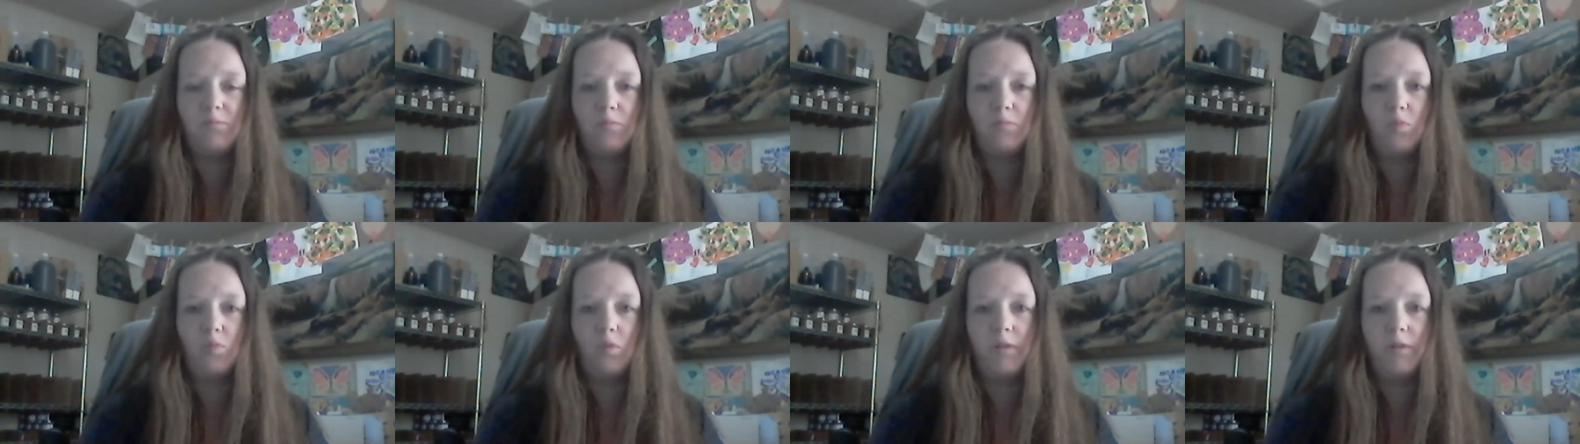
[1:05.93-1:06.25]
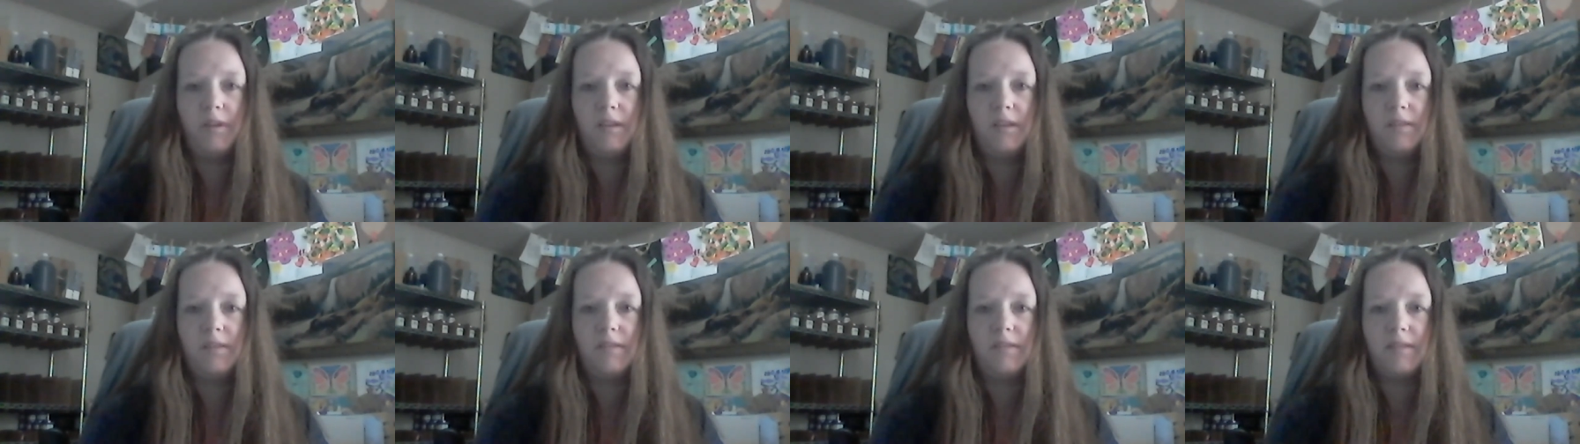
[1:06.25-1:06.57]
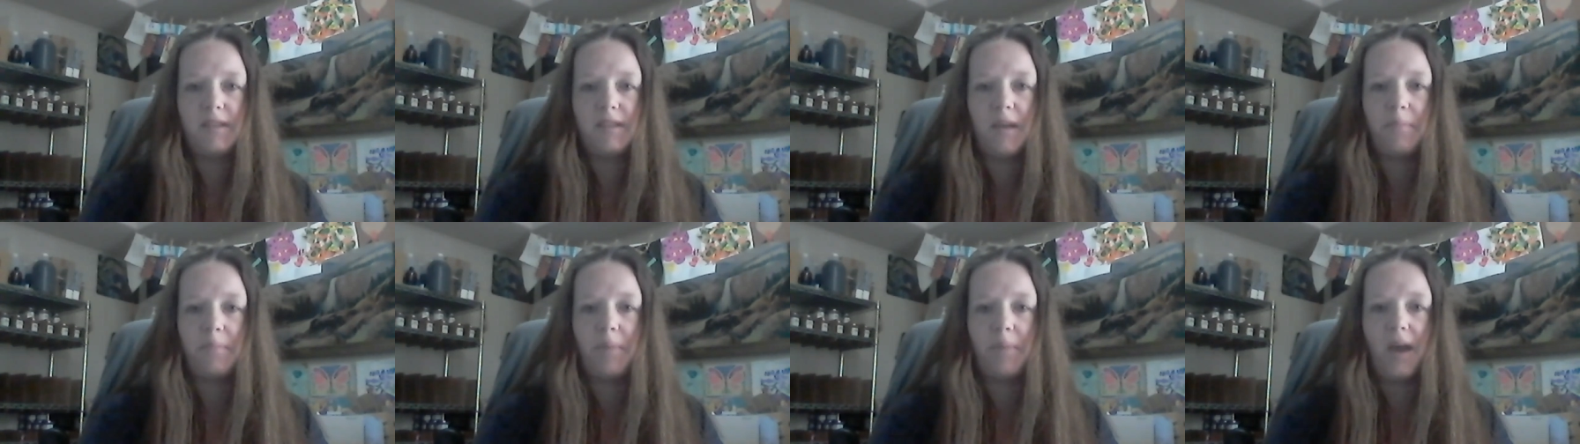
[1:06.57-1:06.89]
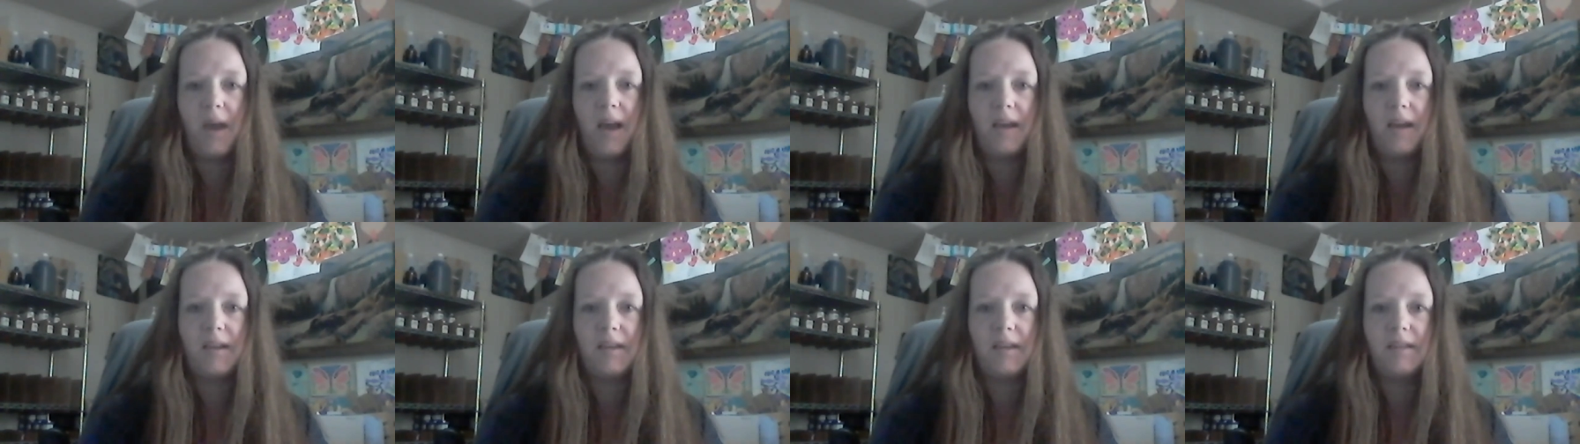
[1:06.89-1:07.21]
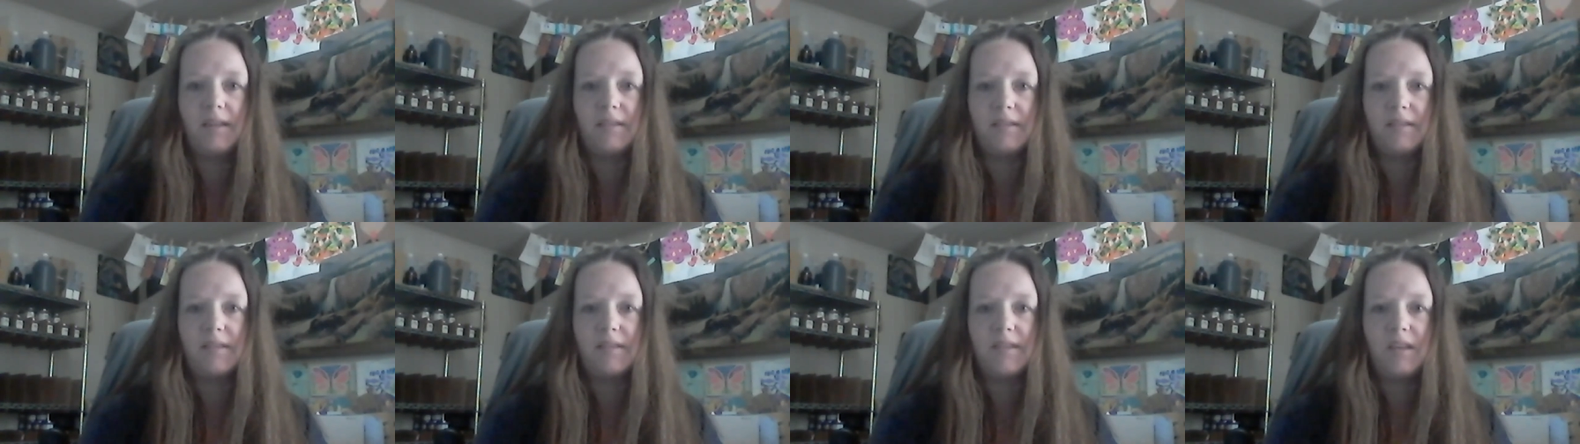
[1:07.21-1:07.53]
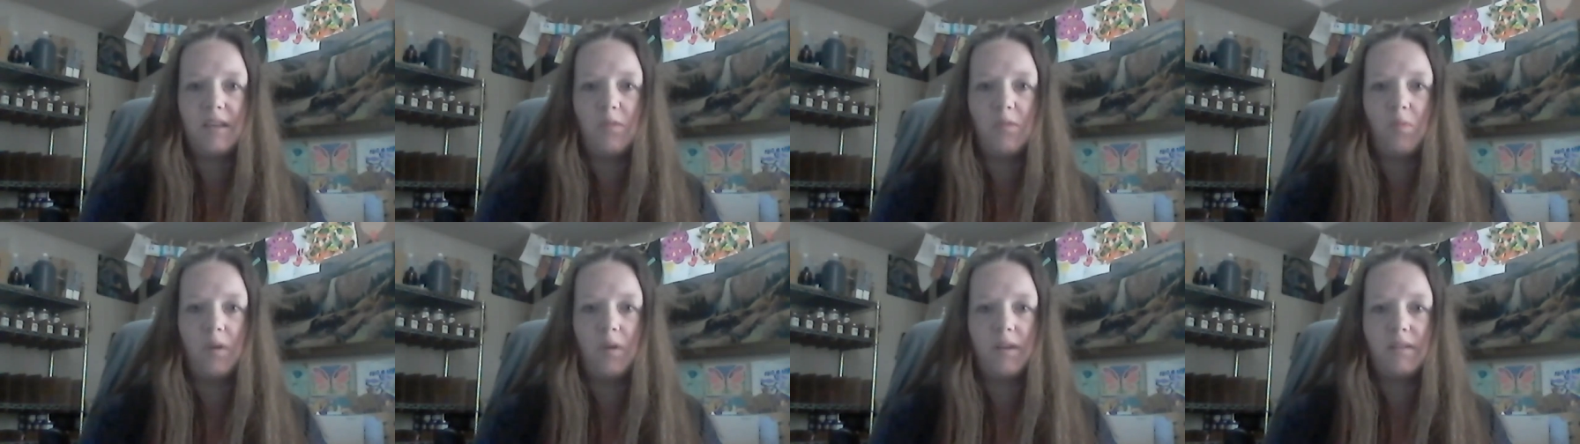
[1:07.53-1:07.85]
re step back and
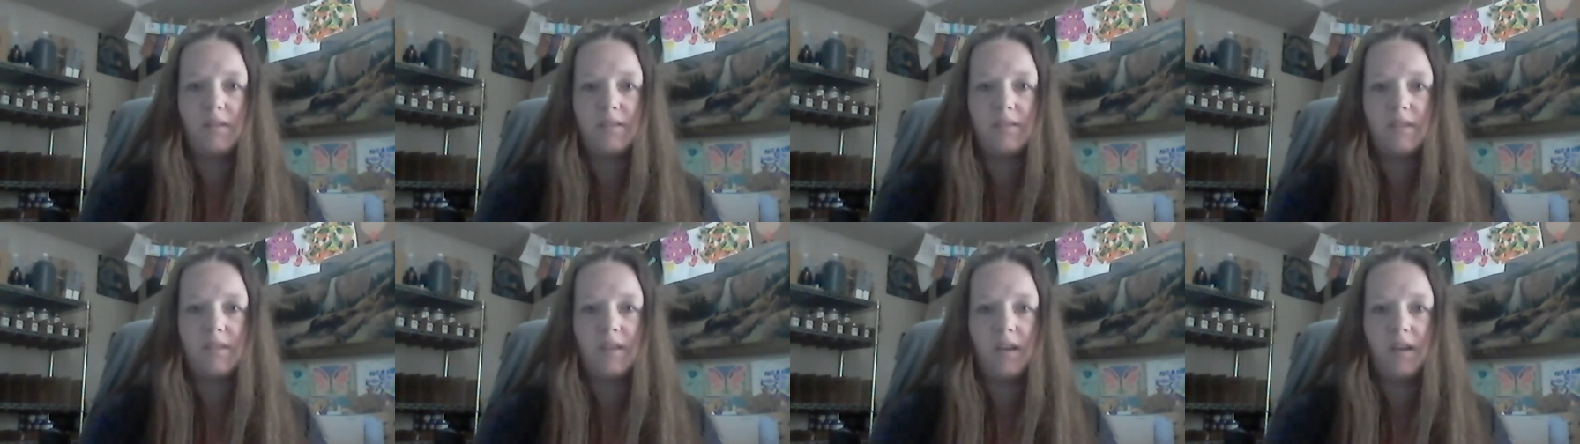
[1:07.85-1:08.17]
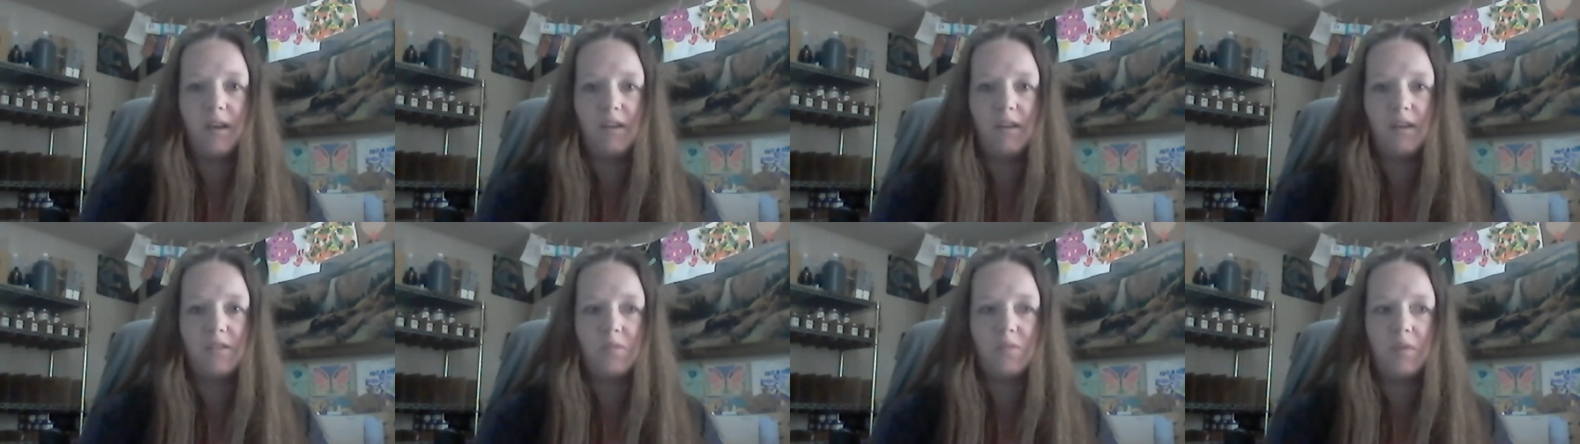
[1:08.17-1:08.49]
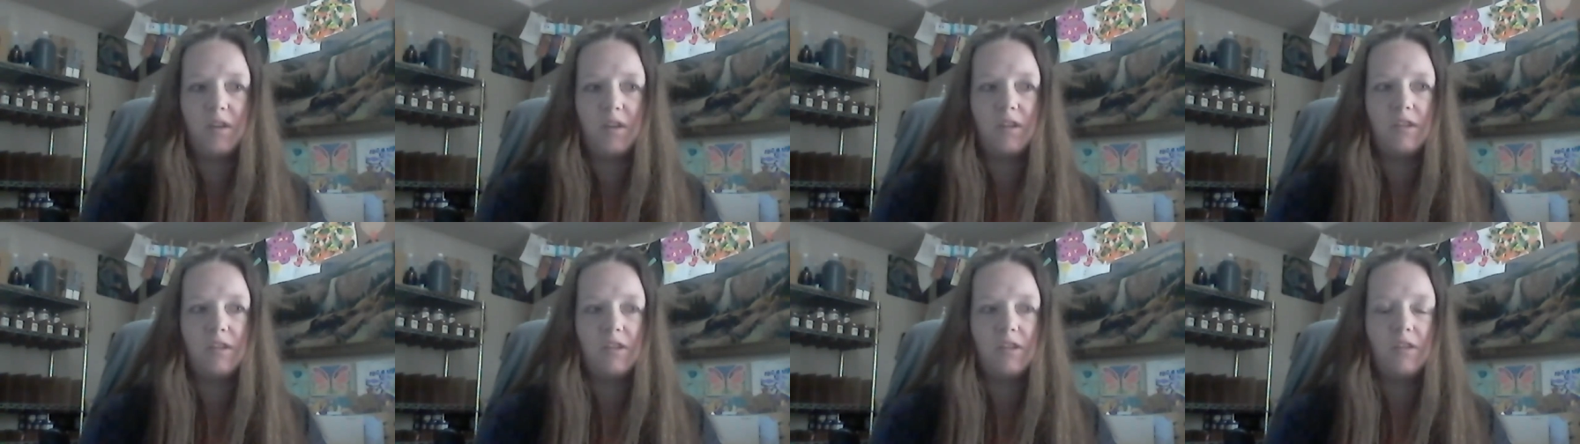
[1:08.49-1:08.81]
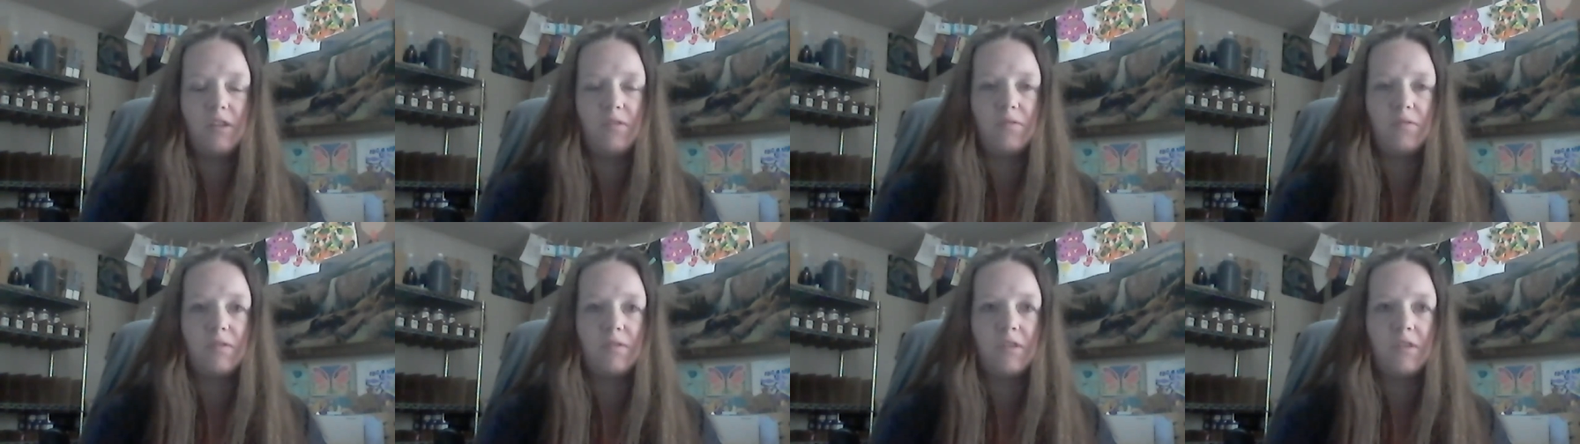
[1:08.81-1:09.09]
see what uh, else we could do.